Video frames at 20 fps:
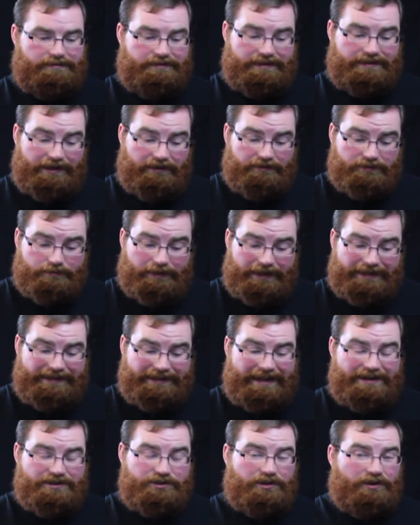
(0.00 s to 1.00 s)
the elves by
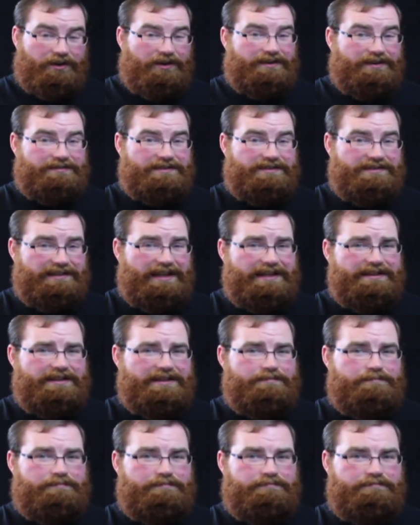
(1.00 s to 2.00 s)
nature are
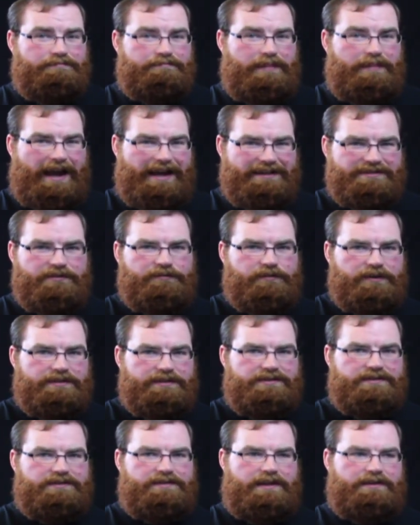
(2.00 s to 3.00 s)
slightly
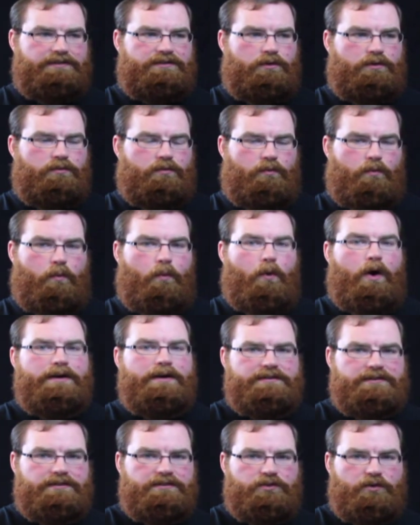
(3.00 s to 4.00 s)
pacifists. They don't
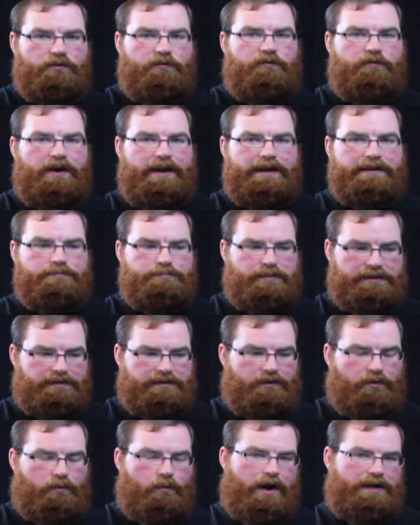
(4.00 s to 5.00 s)
want to fight, but
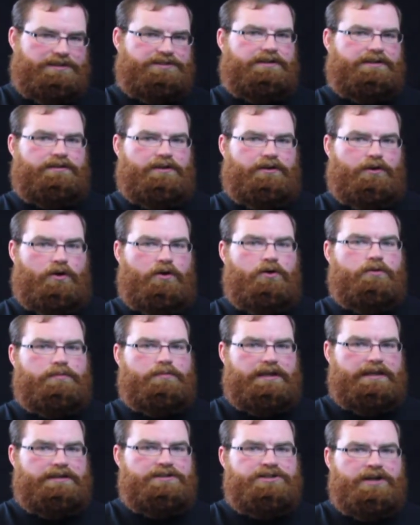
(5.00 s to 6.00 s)
they're watching their
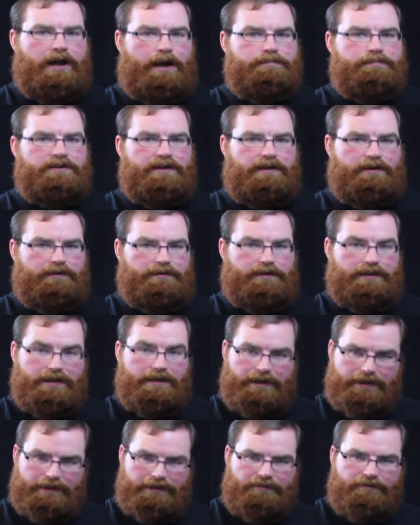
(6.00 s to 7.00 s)
home get chopped down
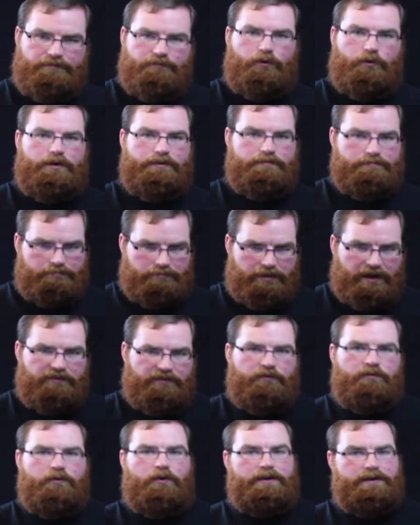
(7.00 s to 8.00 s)
foot by
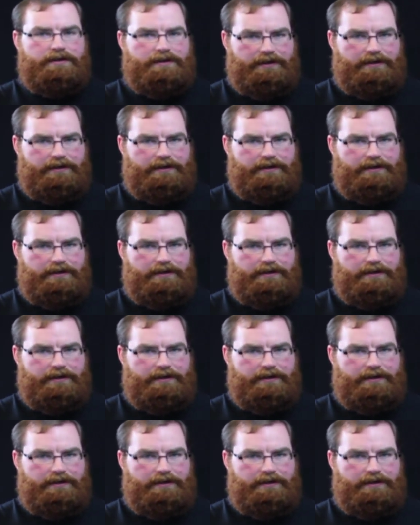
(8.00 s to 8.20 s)
foot